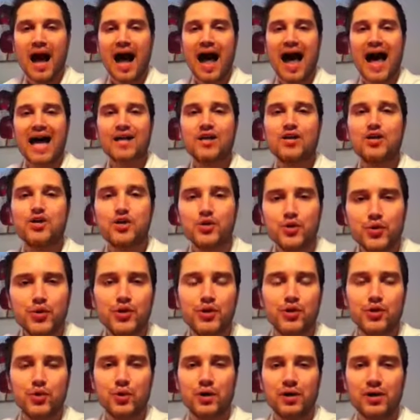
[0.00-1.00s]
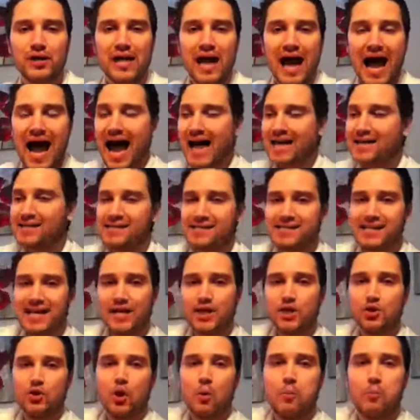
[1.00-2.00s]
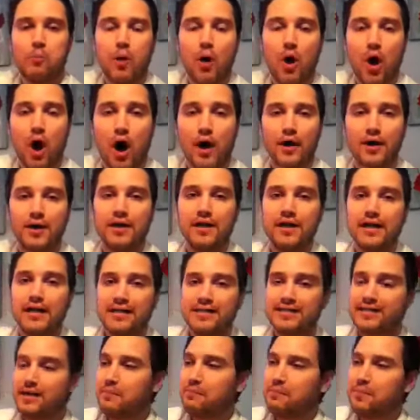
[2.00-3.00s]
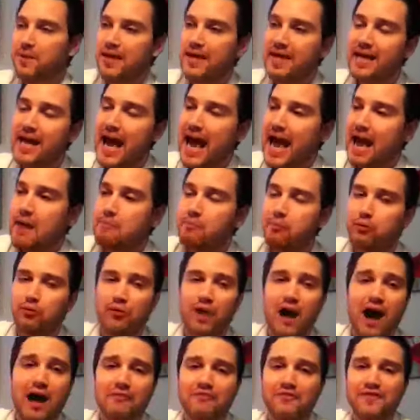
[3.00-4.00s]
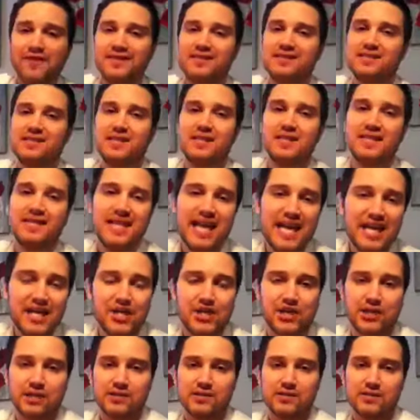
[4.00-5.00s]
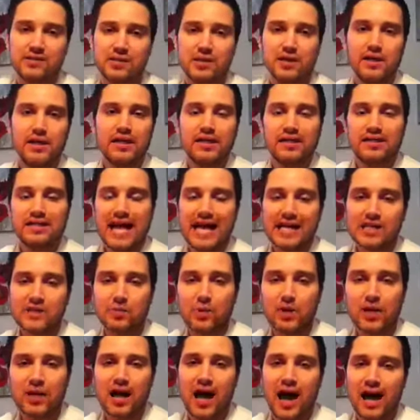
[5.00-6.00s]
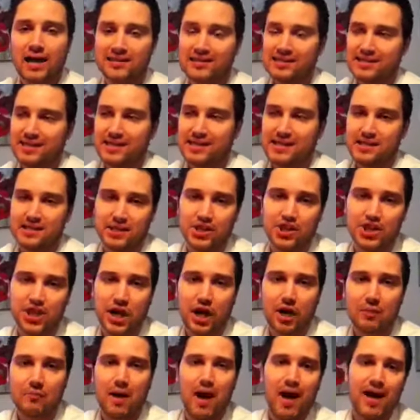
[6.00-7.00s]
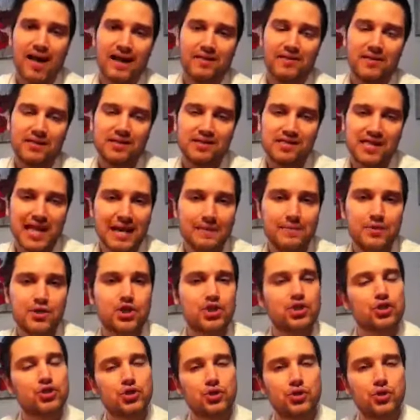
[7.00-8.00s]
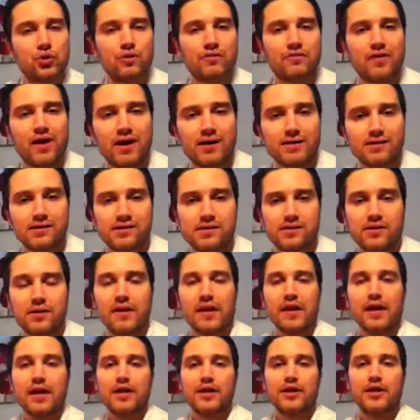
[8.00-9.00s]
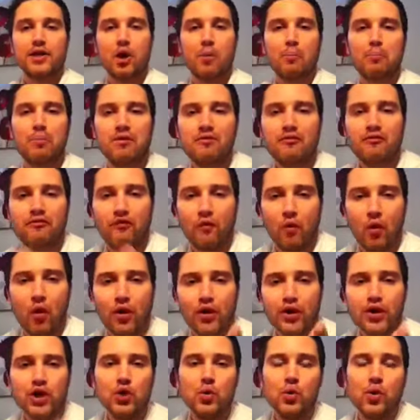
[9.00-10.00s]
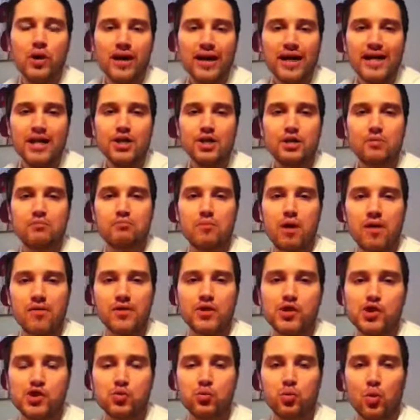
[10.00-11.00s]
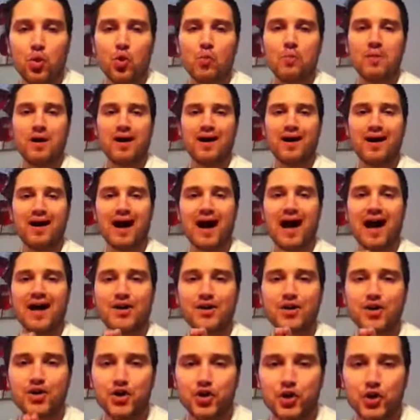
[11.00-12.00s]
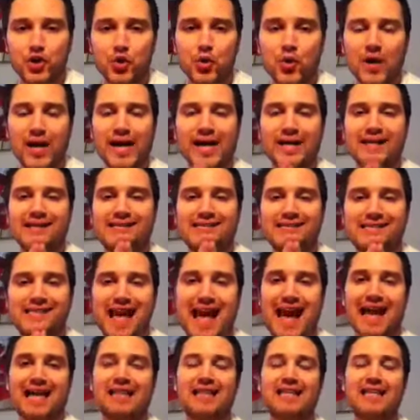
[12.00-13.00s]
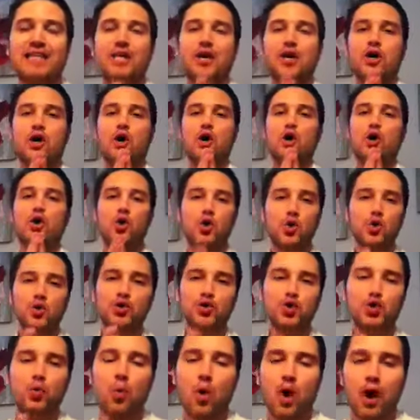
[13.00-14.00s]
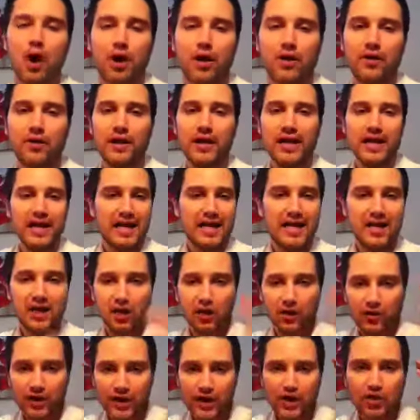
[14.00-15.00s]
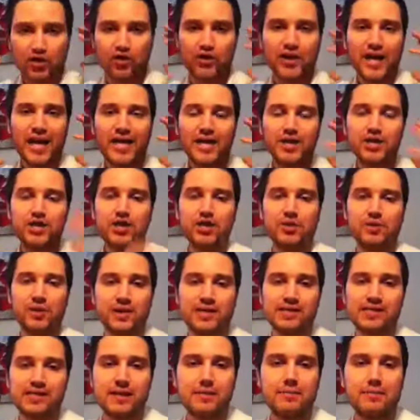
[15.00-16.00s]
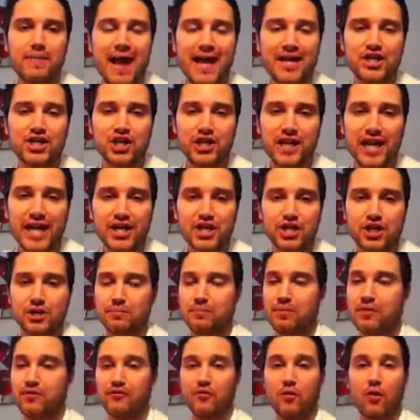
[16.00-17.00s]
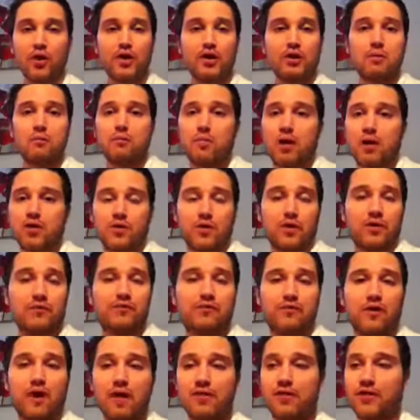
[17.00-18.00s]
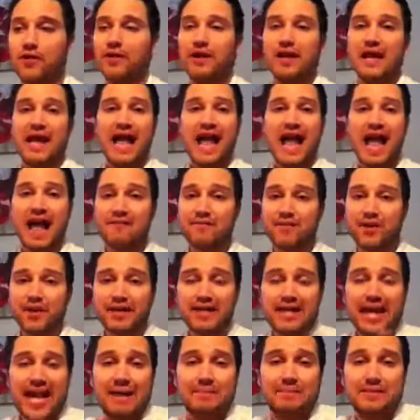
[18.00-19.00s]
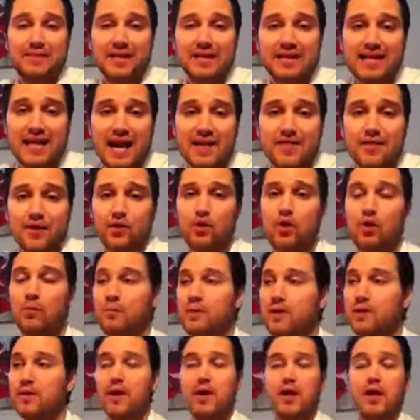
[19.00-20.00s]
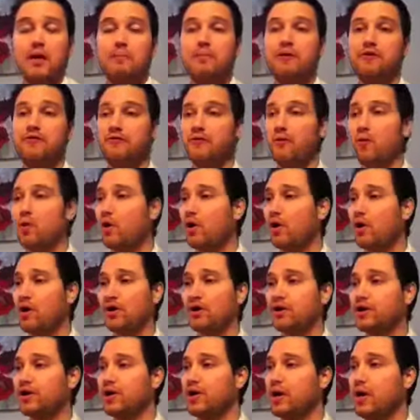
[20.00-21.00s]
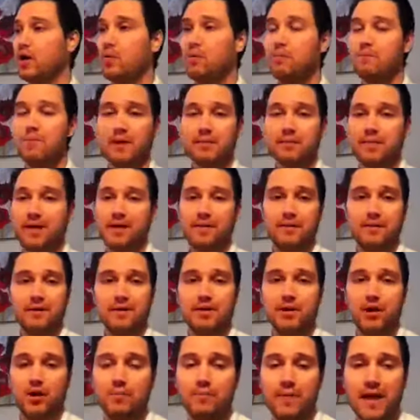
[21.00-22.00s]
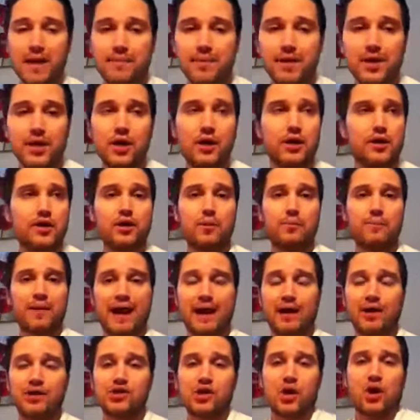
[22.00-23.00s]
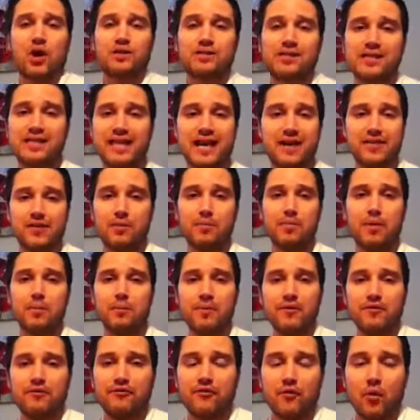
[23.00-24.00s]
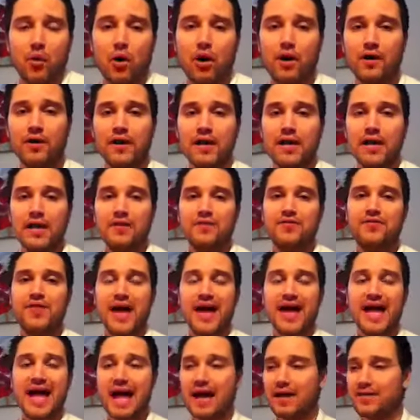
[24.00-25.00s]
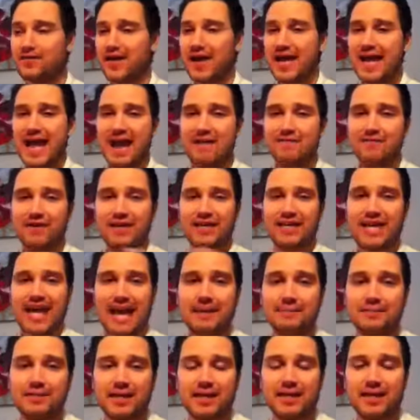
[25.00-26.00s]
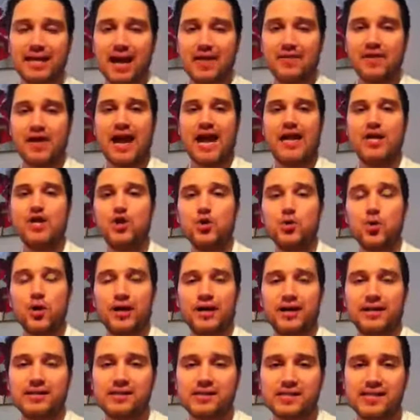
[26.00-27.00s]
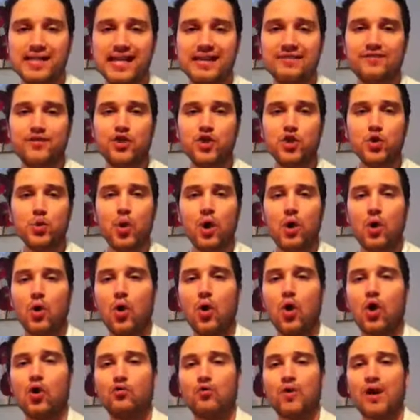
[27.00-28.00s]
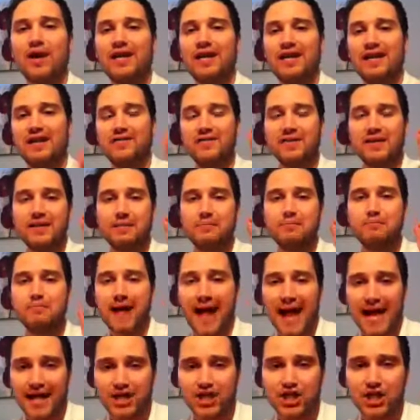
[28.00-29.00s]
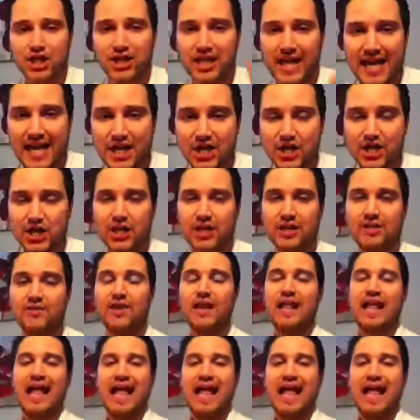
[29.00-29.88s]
I knew you. I set you apart to be a prophet to the nations. That's what God says to Jeremiah, and the same is true of us. Before you were in your mother's womb, God knew exactly who you were. He already created you in His imagination. Before your mother and father ever came together, or before, maybe your parents aren't together, but before they ever came together and you were conceived, you were already in the imagination